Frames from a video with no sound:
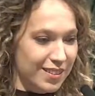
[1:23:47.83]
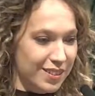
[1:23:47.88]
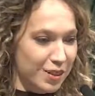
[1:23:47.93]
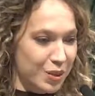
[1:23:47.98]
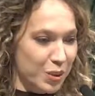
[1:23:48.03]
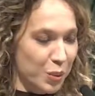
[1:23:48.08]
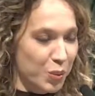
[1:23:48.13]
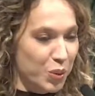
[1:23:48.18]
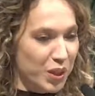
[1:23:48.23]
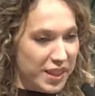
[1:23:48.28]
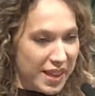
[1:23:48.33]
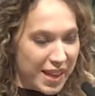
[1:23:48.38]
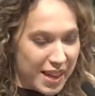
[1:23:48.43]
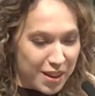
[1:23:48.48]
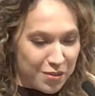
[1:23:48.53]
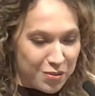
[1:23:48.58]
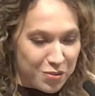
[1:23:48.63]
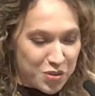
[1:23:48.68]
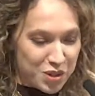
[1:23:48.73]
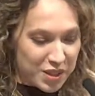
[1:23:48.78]
we
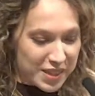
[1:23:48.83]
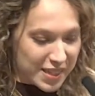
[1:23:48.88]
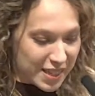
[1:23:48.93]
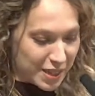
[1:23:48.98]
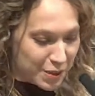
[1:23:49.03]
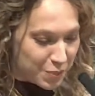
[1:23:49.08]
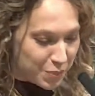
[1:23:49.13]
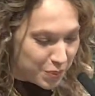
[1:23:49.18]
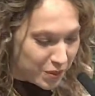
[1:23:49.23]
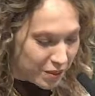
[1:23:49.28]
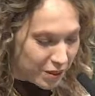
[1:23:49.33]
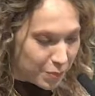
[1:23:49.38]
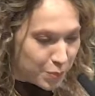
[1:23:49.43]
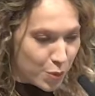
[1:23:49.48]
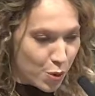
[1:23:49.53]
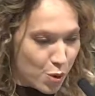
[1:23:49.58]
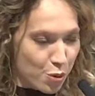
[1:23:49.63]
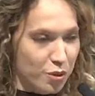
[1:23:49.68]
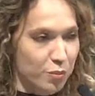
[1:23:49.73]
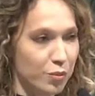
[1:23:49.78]
have, for example, a
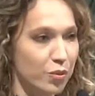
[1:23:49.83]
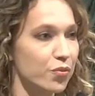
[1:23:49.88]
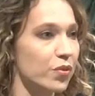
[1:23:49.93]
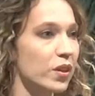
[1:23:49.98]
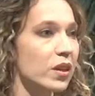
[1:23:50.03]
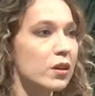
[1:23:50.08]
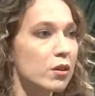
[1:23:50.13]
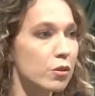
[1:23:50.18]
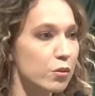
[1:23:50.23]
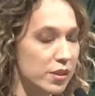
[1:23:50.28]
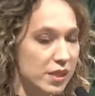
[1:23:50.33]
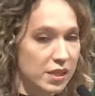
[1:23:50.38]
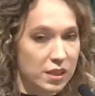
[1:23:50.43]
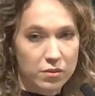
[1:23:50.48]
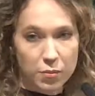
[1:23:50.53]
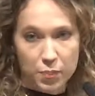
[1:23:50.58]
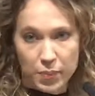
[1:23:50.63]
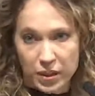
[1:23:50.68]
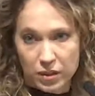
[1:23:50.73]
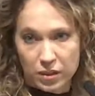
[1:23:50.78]
program of
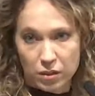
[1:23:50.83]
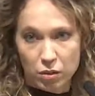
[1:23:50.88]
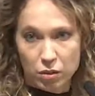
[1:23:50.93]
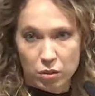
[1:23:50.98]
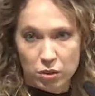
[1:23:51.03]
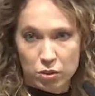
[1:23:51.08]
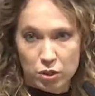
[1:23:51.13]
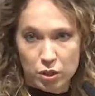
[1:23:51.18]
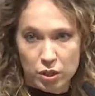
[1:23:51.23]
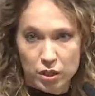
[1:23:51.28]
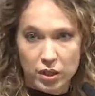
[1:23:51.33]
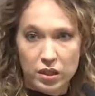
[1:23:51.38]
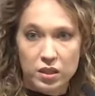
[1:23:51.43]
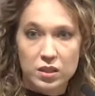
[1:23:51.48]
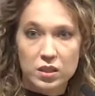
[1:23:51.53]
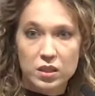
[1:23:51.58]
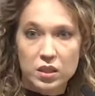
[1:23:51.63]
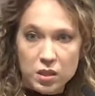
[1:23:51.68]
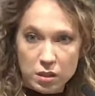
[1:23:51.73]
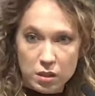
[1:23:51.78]
inclusive pedagogy, like
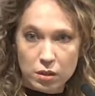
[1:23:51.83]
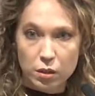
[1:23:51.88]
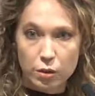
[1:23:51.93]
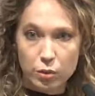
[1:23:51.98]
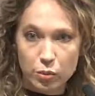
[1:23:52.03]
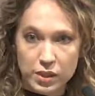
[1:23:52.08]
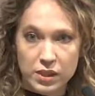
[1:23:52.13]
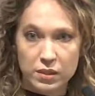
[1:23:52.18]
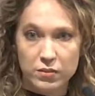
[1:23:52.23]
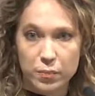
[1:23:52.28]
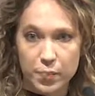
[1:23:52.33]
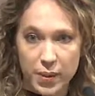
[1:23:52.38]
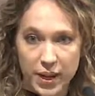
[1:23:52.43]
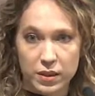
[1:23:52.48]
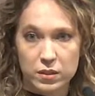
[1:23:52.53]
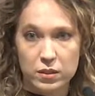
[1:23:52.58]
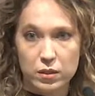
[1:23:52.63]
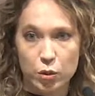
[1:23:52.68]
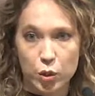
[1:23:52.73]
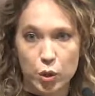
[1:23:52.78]
an inclusive
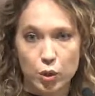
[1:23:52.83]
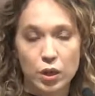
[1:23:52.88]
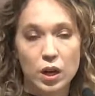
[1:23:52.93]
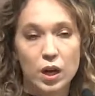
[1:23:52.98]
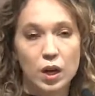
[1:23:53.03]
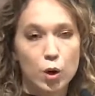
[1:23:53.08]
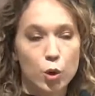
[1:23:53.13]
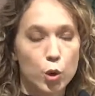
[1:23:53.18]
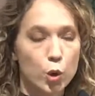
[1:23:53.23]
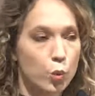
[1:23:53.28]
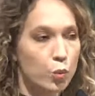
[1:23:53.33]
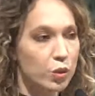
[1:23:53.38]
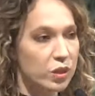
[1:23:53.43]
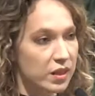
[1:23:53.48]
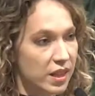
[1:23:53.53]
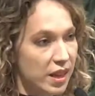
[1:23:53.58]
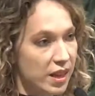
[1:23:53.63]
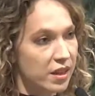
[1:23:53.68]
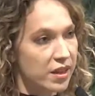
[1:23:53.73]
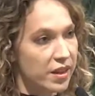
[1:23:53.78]
pedagogue who would
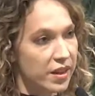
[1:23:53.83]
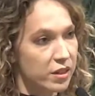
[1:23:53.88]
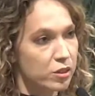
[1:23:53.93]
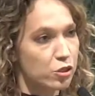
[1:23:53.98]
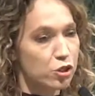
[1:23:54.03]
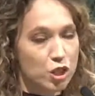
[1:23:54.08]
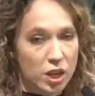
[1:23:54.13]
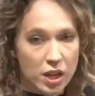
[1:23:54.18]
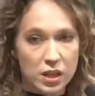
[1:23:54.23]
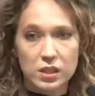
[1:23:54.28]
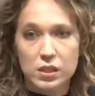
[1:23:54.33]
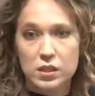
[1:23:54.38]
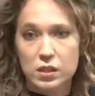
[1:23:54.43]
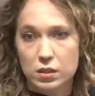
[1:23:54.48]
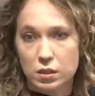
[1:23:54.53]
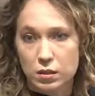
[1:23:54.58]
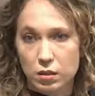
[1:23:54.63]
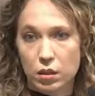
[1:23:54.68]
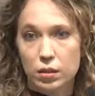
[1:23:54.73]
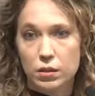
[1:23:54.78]
take care
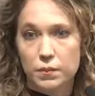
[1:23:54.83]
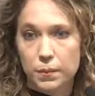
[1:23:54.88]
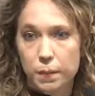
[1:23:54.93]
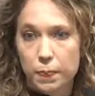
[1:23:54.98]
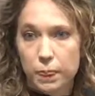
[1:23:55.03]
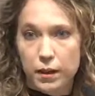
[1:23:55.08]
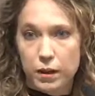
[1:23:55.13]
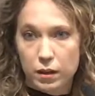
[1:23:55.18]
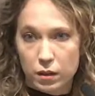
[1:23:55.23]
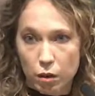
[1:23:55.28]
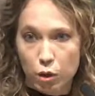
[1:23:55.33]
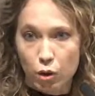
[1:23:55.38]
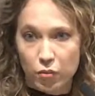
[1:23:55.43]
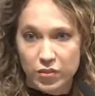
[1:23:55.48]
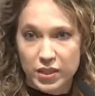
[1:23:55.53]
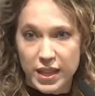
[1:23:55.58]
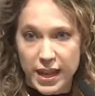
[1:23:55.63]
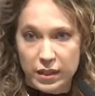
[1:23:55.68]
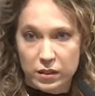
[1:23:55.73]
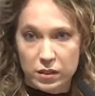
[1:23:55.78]
just of
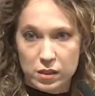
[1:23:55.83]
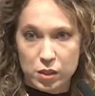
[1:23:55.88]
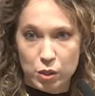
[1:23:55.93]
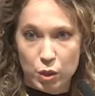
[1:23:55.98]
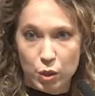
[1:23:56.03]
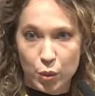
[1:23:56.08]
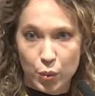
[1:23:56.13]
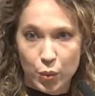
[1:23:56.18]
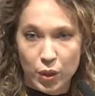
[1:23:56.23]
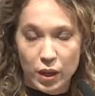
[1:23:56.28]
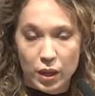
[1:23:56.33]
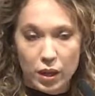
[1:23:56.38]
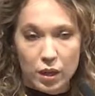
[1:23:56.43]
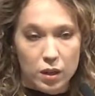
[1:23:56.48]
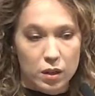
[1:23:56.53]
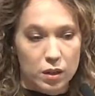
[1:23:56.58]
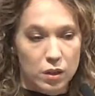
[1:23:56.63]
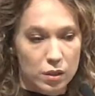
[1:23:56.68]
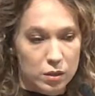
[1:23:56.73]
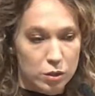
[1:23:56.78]
that. So
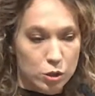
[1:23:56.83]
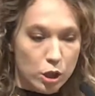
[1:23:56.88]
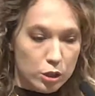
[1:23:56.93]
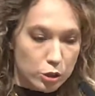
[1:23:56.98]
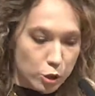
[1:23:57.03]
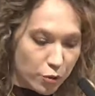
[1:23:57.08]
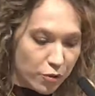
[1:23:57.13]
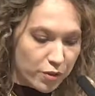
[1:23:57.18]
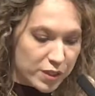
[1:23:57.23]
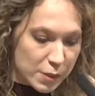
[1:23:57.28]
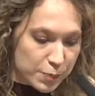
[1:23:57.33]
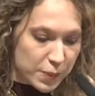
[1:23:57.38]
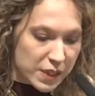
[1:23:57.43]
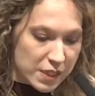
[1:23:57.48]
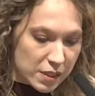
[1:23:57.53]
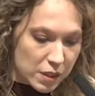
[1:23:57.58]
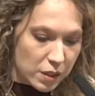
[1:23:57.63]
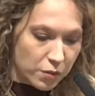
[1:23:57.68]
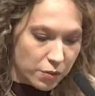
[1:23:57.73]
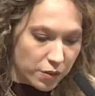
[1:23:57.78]
not of
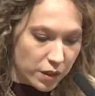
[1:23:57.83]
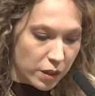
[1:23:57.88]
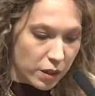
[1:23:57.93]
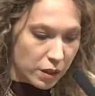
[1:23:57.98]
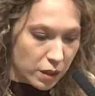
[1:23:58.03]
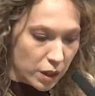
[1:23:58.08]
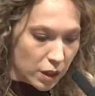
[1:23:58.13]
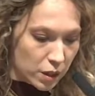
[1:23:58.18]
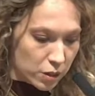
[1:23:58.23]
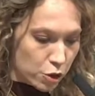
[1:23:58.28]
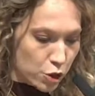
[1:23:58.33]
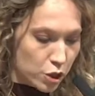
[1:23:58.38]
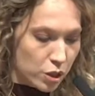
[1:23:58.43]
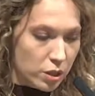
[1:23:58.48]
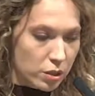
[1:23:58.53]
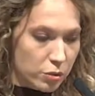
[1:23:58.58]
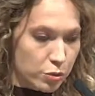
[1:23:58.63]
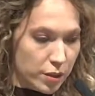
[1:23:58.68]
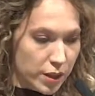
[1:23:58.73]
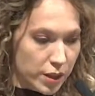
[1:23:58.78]
specific
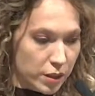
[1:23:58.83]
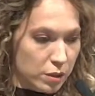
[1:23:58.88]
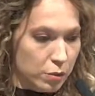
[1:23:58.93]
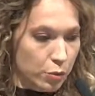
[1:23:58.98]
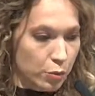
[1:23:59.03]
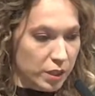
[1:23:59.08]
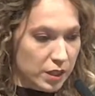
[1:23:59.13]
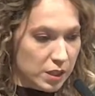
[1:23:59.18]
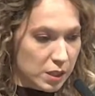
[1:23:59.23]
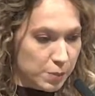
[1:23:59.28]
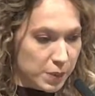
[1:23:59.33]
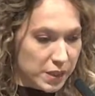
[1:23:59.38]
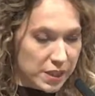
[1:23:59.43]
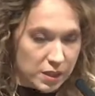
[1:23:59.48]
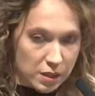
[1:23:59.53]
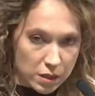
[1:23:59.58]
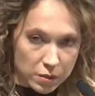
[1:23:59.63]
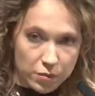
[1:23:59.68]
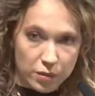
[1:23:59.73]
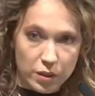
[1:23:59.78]
children with
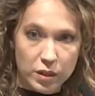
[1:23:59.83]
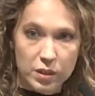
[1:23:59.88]
specific